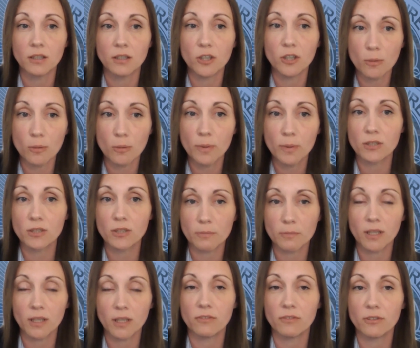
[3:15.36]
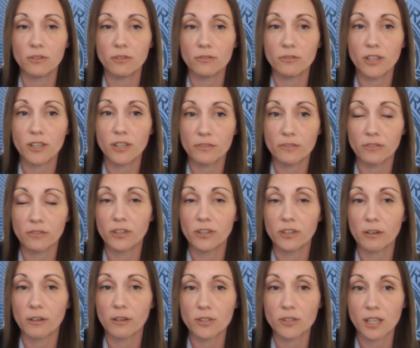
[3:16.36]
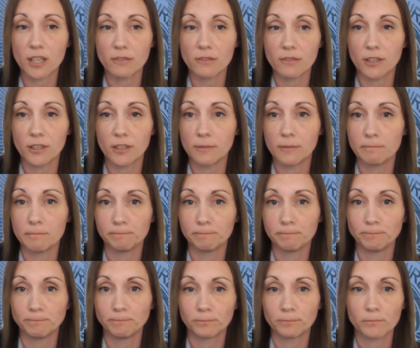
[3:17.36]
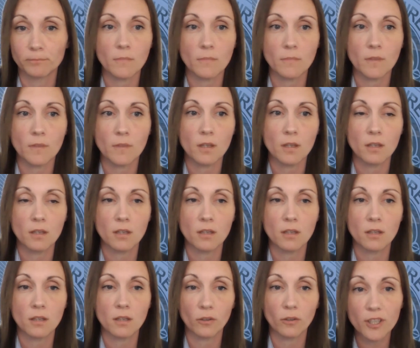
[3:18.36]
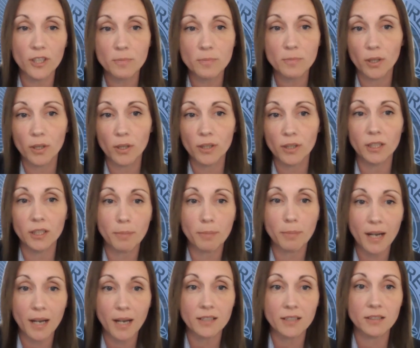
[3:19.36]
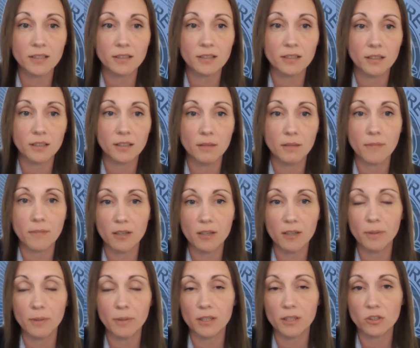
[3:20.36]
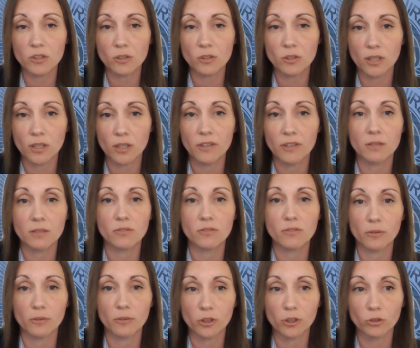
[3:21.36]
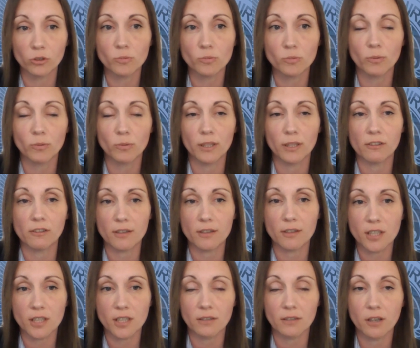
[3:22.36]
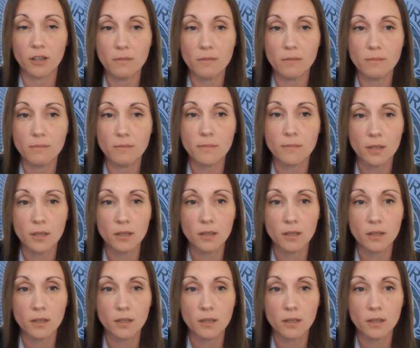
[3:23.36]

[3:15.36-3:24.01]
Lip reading: Nobody should make you feel fearful for your own safety. On this point, in the past, it may have been that stalking victims felt vulnerable when they were outside of home,